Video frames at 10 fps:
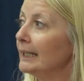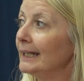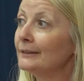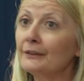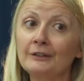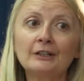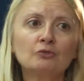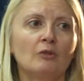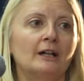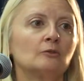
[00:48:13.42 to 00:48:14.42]
And the
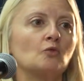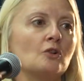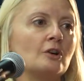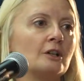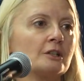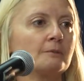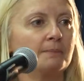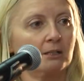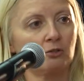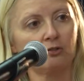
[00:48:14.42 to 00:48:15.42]
third one was,
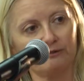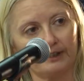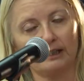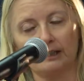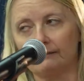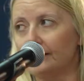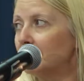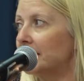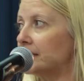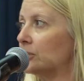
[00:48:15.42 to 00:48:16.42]
because of the
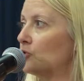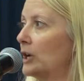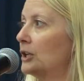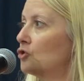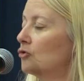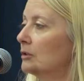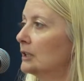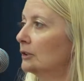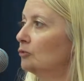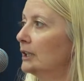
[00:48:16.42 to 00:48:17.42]
family situation
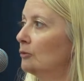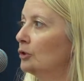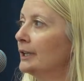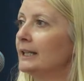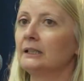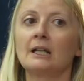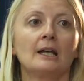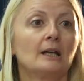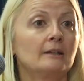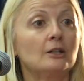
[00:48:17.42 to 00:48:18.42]
that we were in,
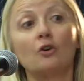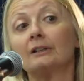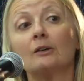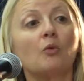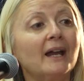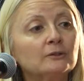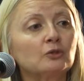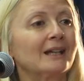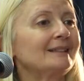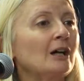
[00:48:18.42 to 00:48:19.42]
the only way to
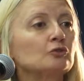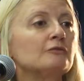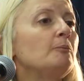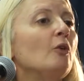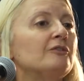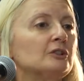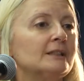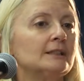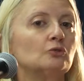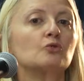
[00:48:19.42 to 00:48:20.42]
get out of
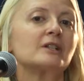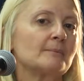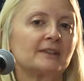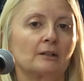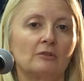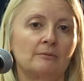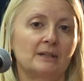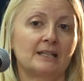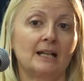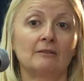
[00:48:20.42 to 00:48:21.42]
poverty, do something with
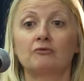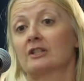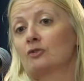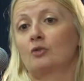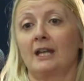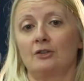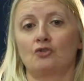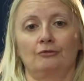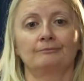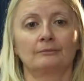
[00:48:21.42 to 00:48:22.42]
myself, was
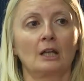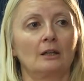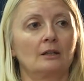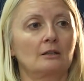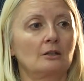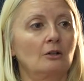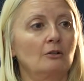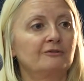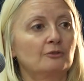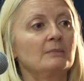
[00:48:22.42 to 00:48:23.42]
education.
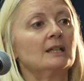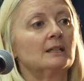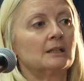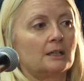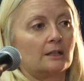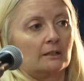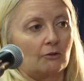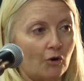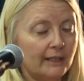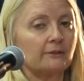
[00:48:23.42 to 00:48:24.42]
So for me,
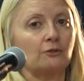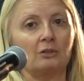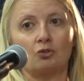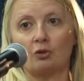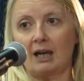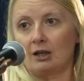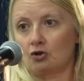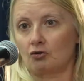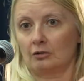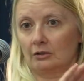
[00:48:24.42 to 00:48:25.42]
going through
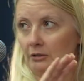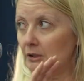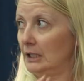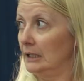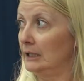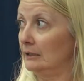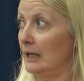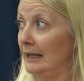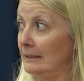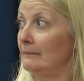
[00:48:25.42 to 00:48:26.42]
education, and
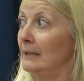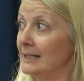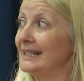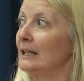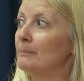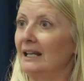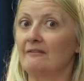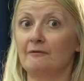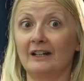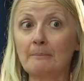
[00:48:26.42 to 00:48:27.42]
I still
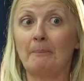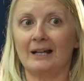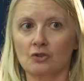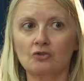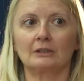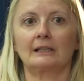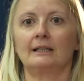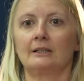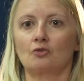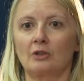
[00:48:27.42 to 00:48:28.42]
believe very passionately
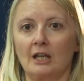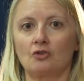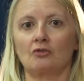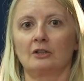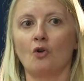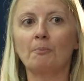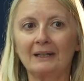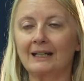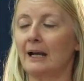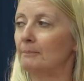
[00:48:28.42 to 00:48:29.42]
in education, and
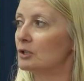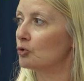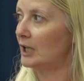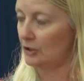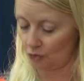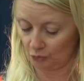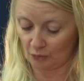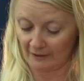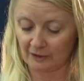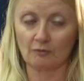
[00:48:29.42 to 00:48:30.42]
opening up education to
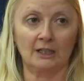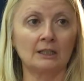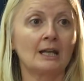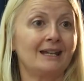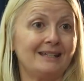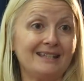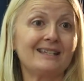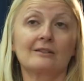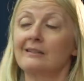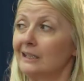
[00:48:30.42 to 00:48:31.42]
everyone
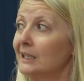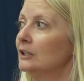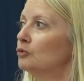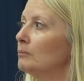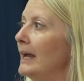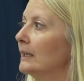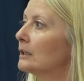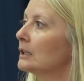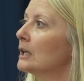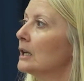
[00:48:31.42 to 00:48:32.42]
is the key to
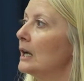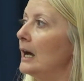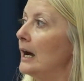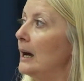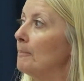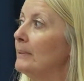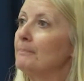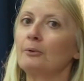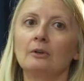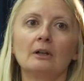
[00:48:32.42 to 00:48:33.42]
make
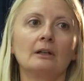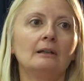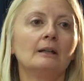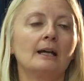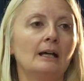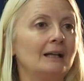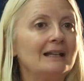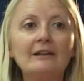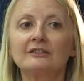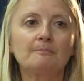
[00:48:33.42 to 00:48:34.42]

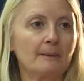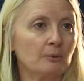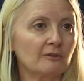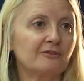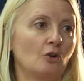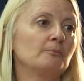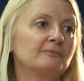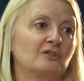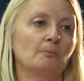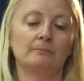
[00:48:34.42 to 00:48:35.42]
lift people from
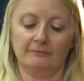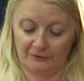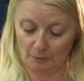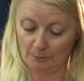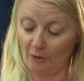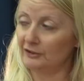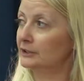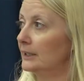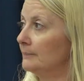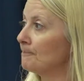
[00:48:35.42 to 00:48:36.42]

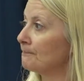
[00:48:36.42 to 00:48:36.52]
poverty.